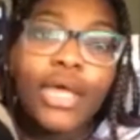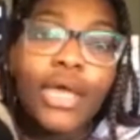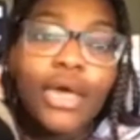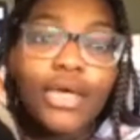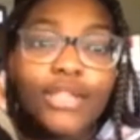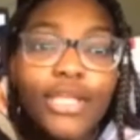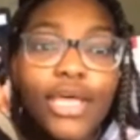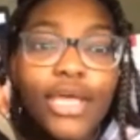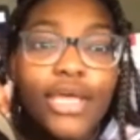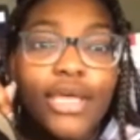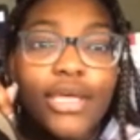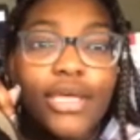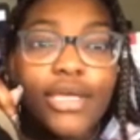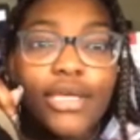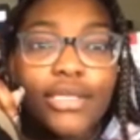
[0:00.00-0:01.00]
And
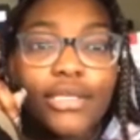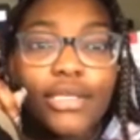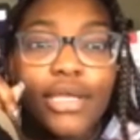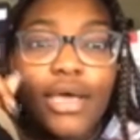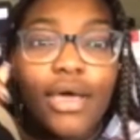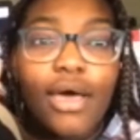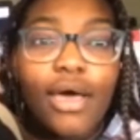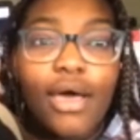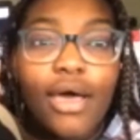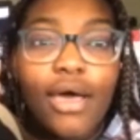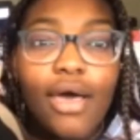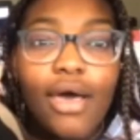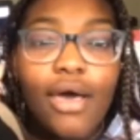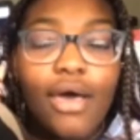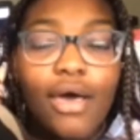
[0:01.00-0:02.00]
then
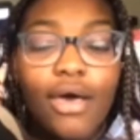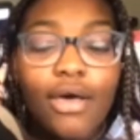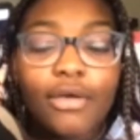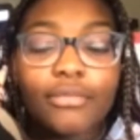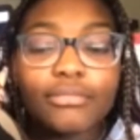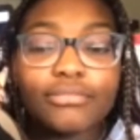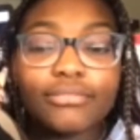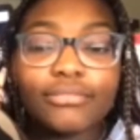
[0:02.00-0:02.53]
I